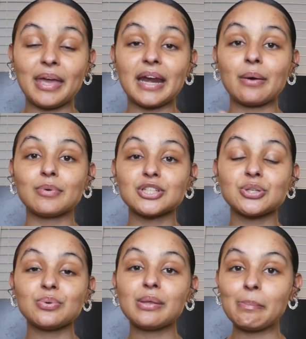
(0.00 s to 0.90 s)
and I wish
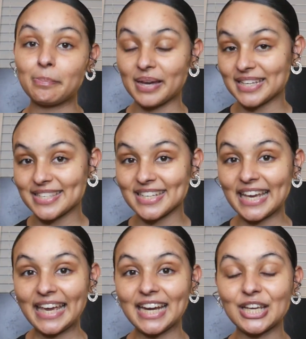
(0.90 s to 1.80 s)
you the best
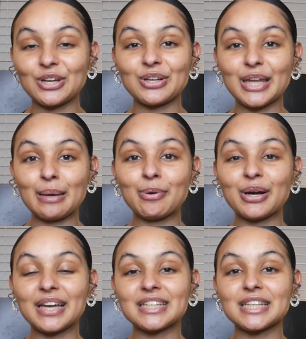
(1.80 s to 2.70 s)
in your labor
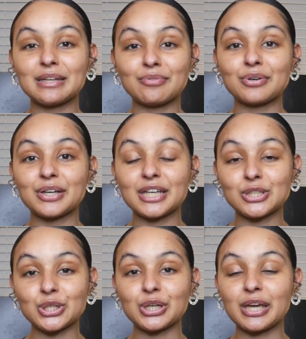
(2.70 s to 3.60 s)
and delivery
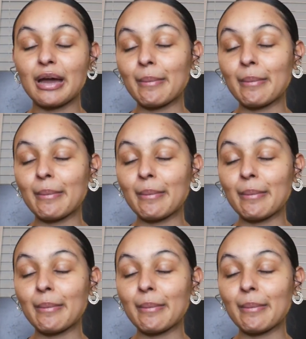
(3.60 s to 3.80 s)
journey.